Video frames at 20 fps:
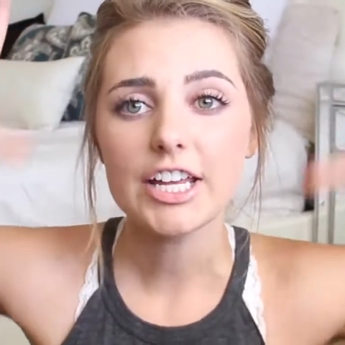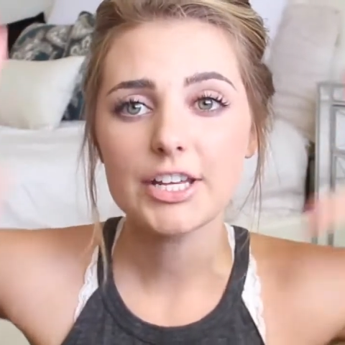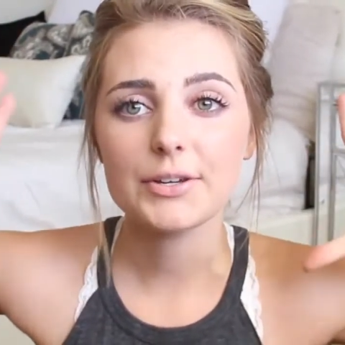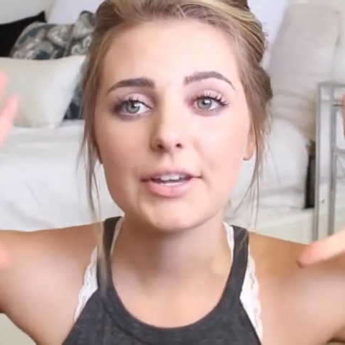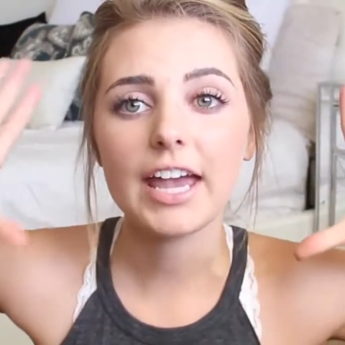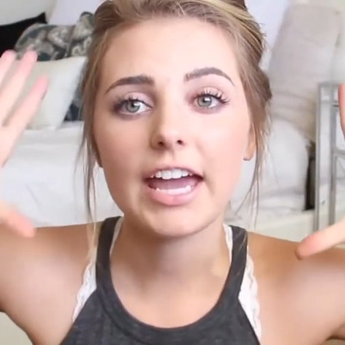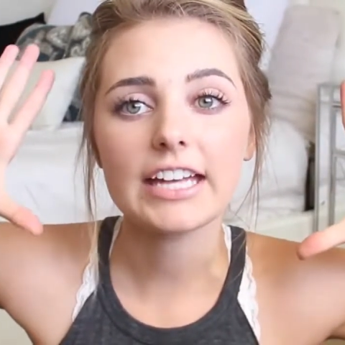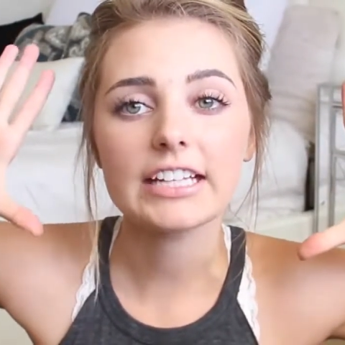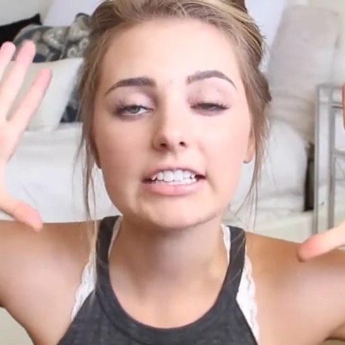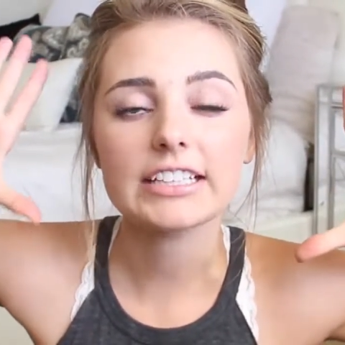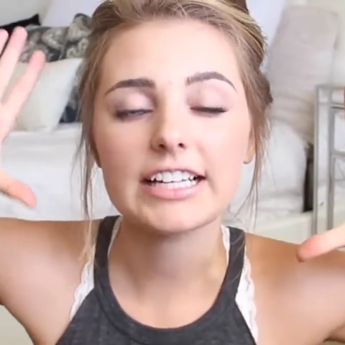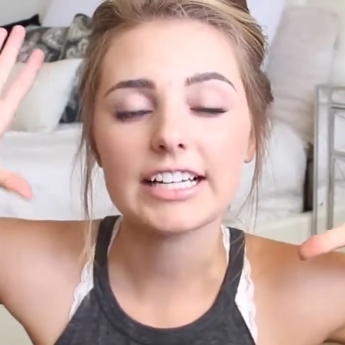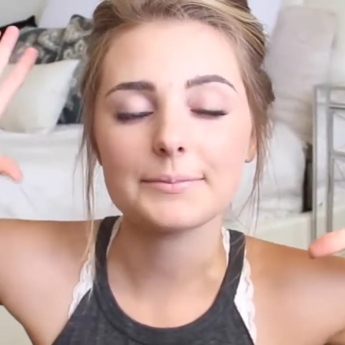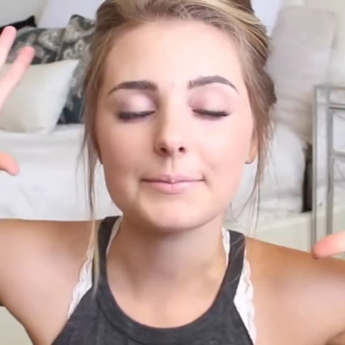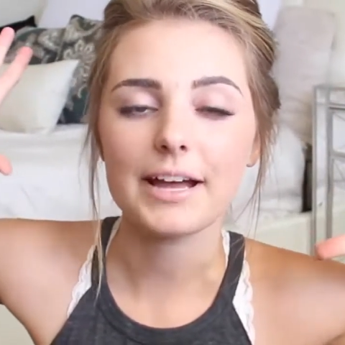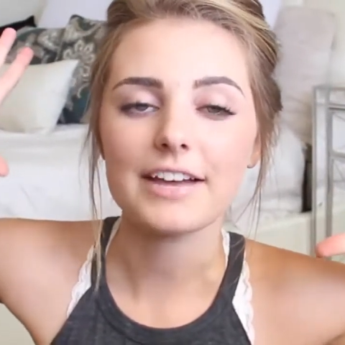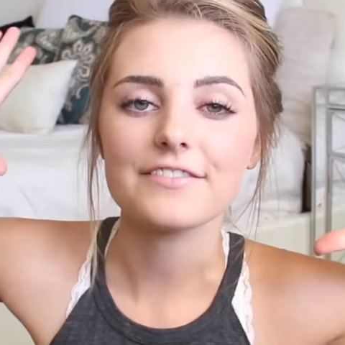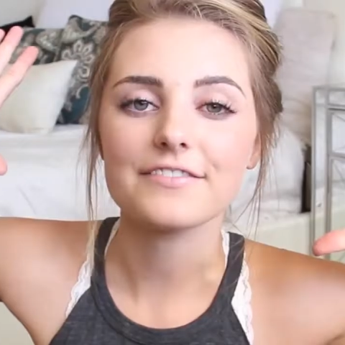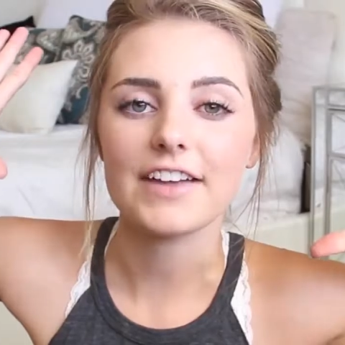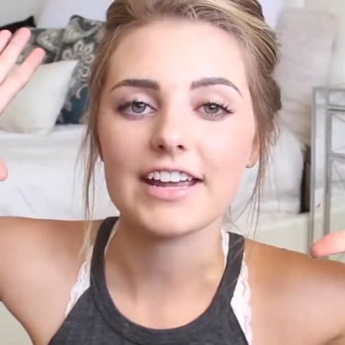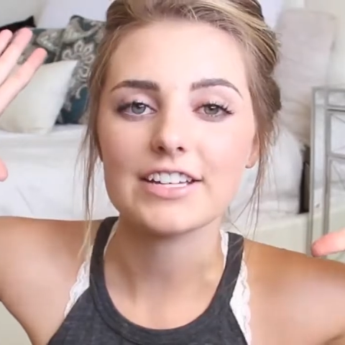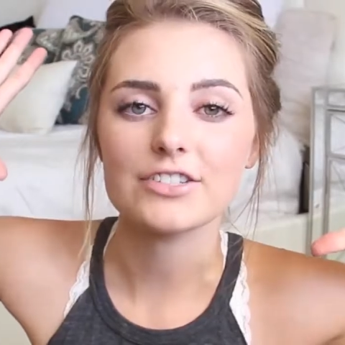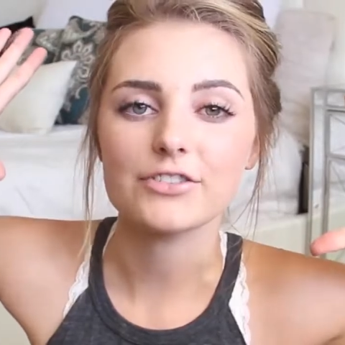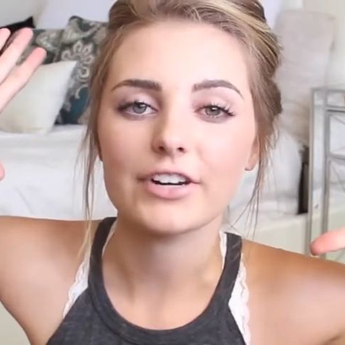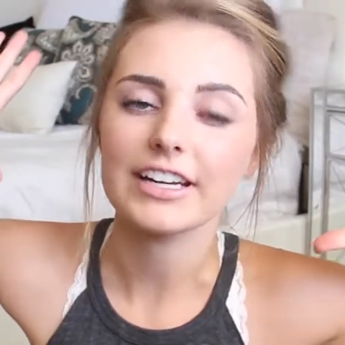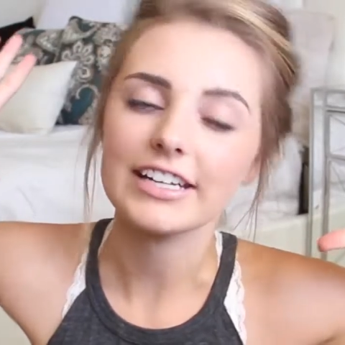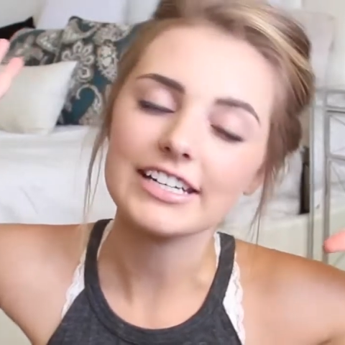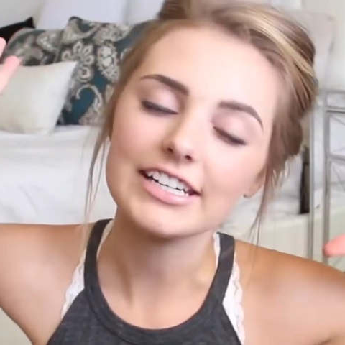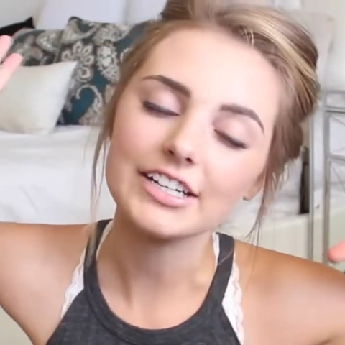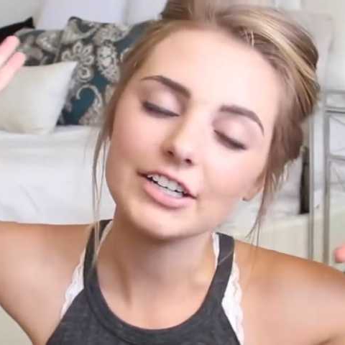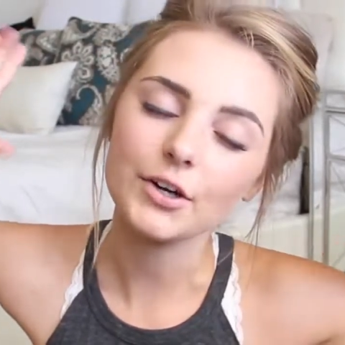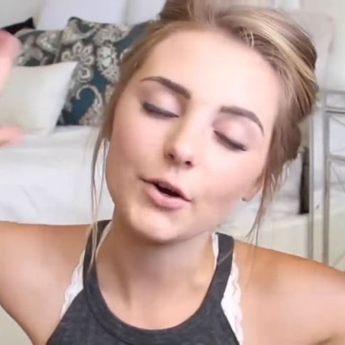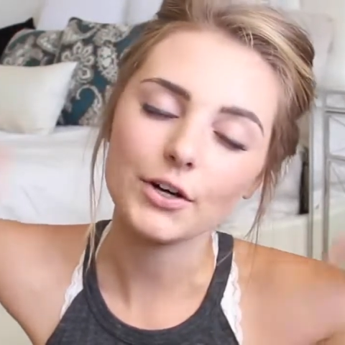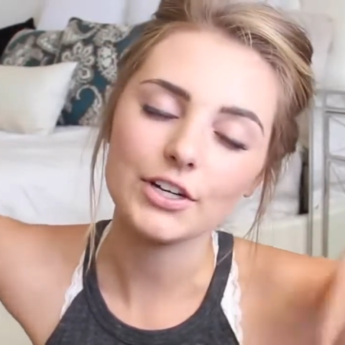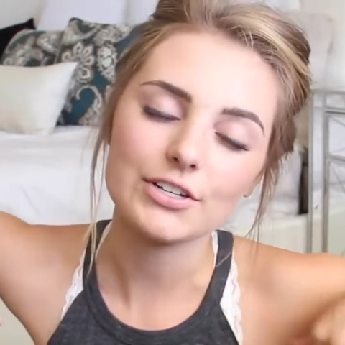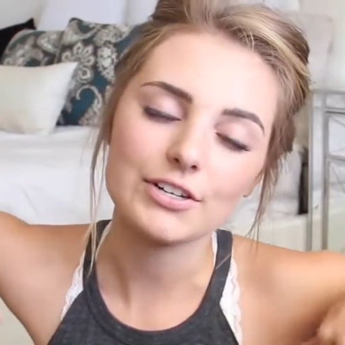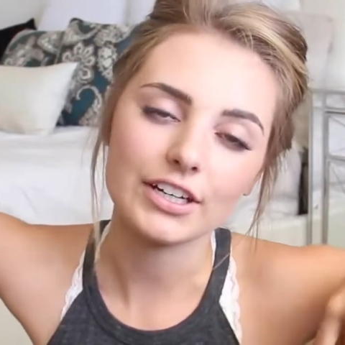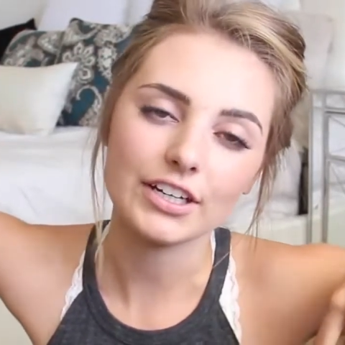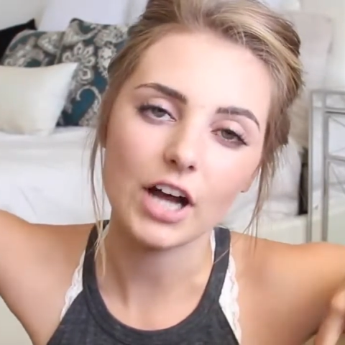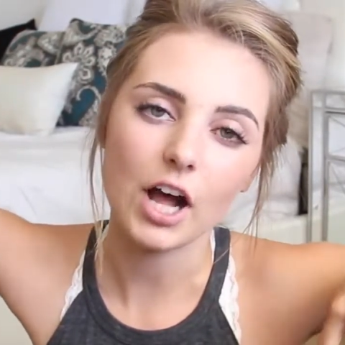you can click my face right here, or
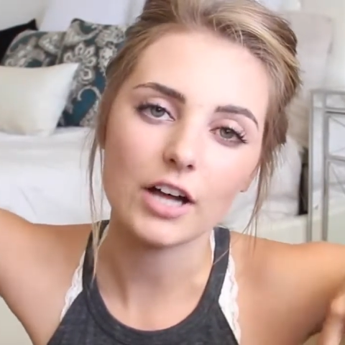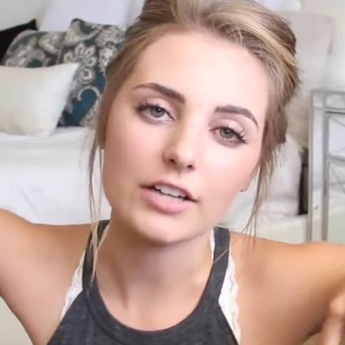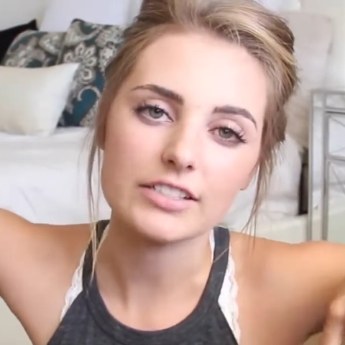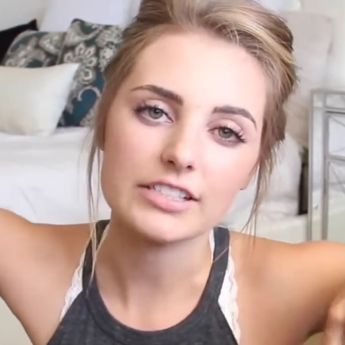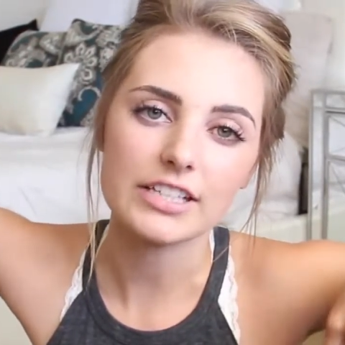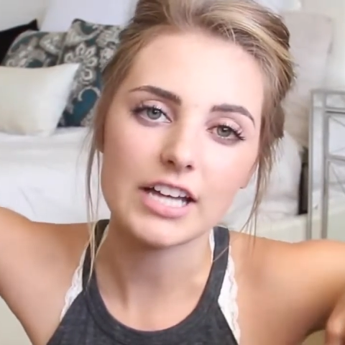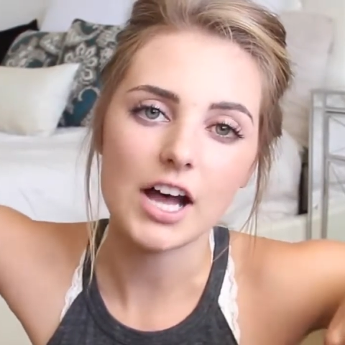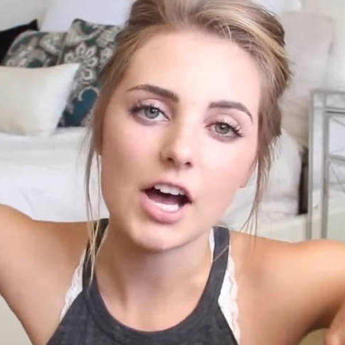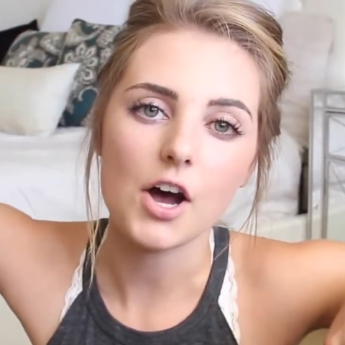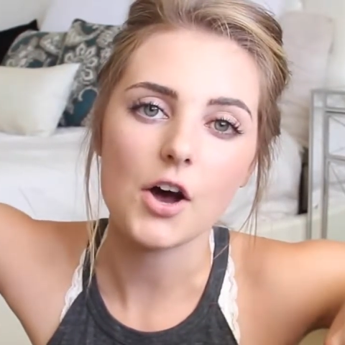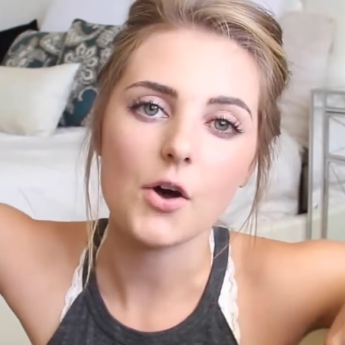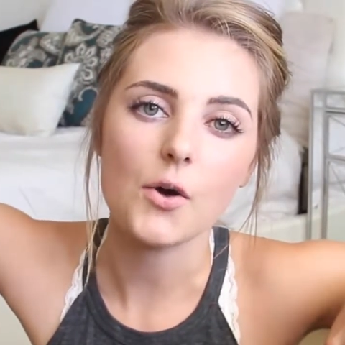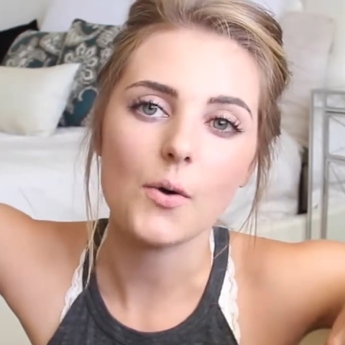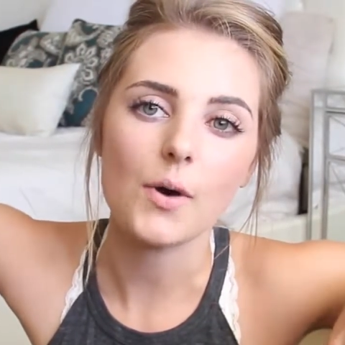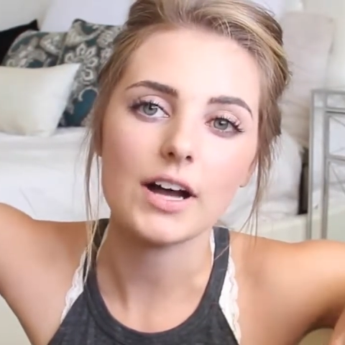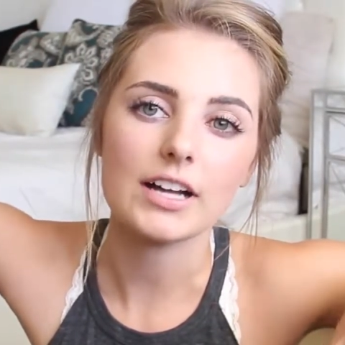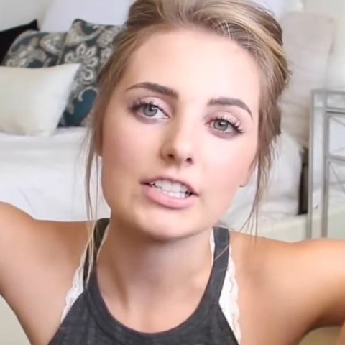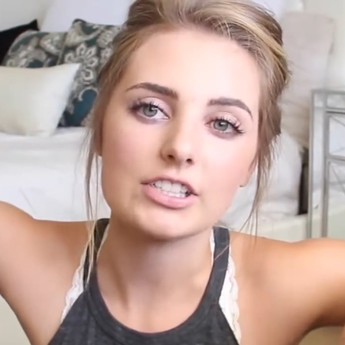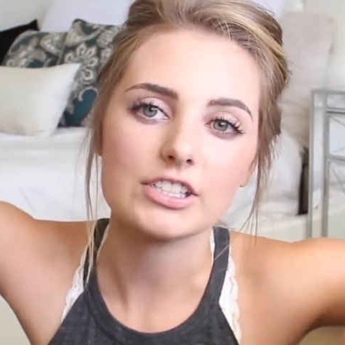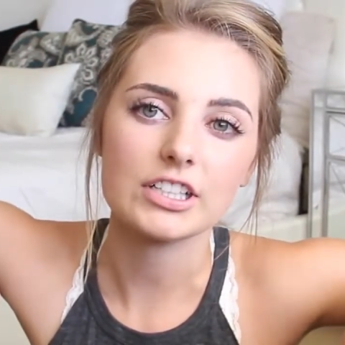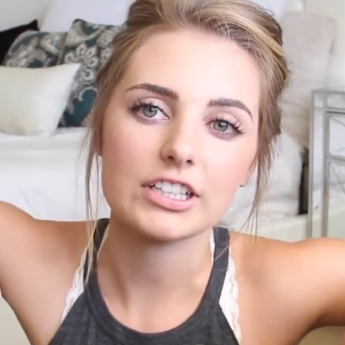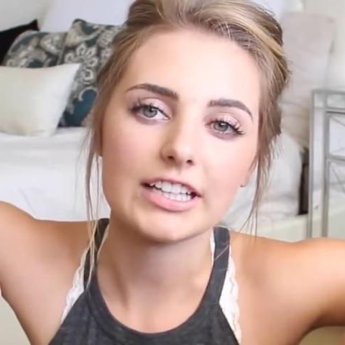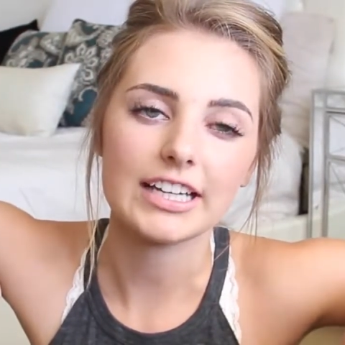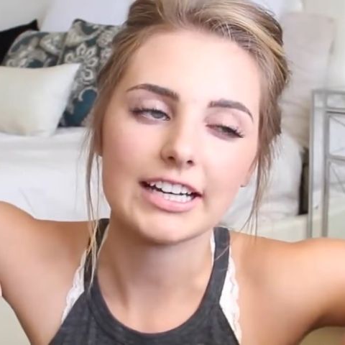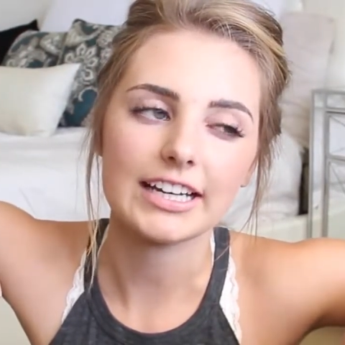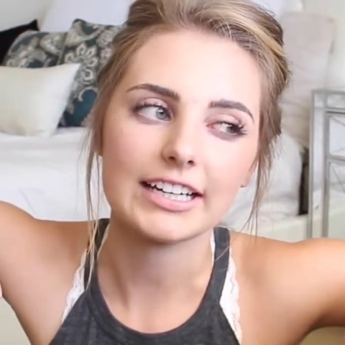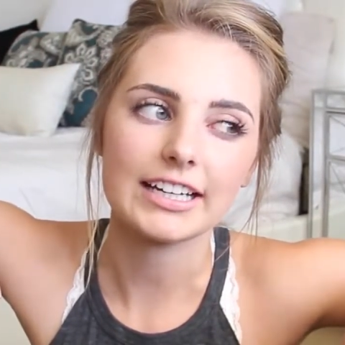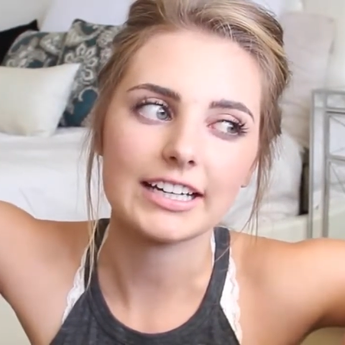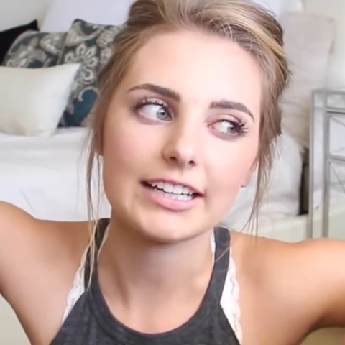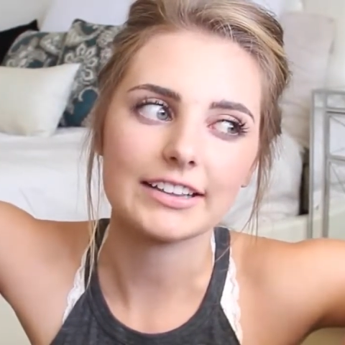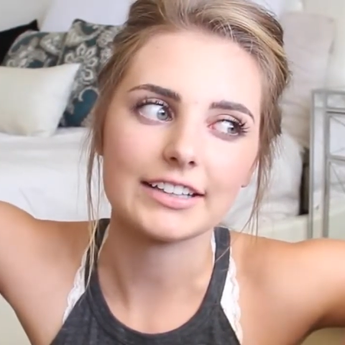you can also click